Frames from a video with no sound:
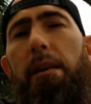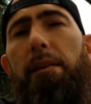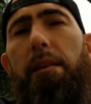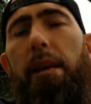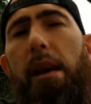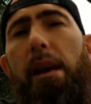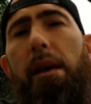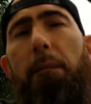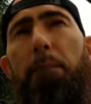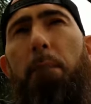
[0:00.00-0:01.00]

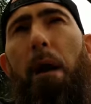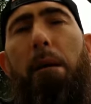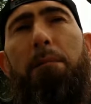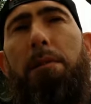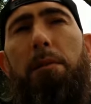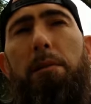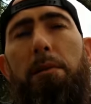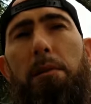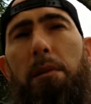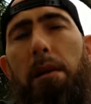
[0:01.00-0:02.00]
Today, I'm just gonna
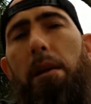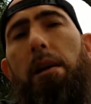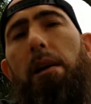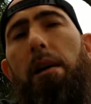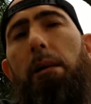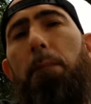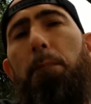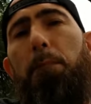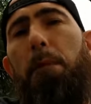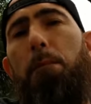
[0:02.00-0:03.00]
do the uh,
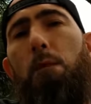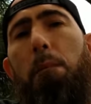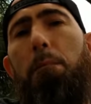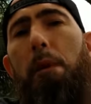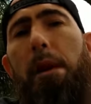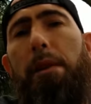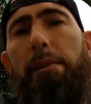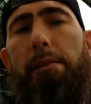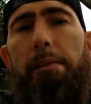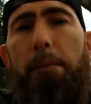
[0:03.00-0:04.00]
drum brakes,
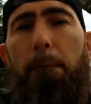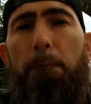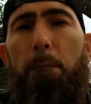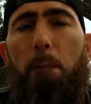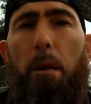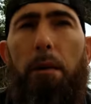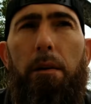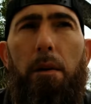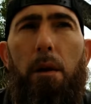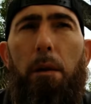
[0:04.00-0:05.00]

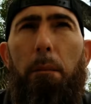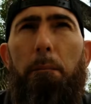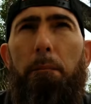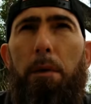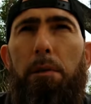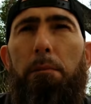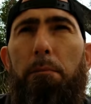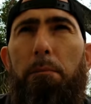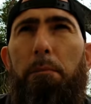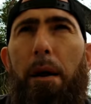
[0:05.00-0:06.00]
you know, the, the
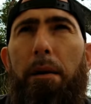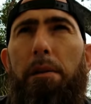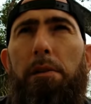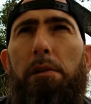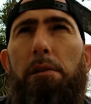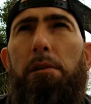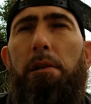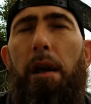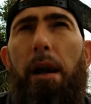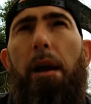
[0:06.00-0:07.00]
brake shoes,
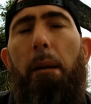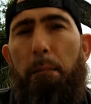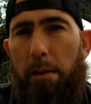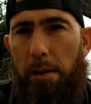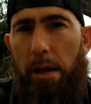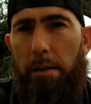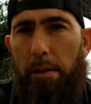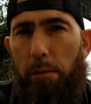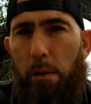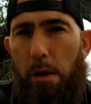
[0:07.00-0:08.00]
and I'm gonna change
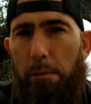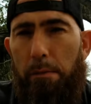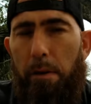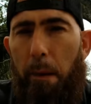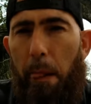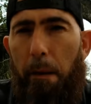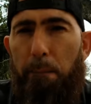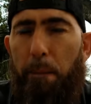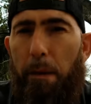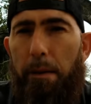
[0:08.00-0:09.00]
the drums,
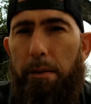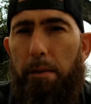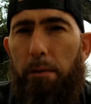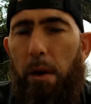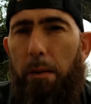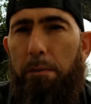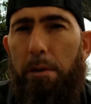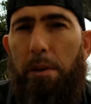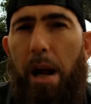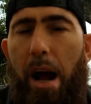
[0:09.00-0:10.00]
because the drums are
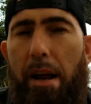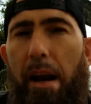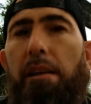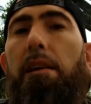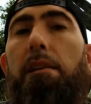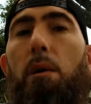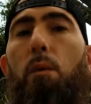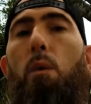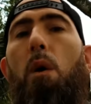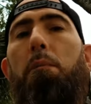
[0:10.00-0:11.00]
shot and I think they're
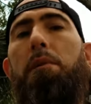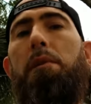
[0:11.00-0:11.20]
warped.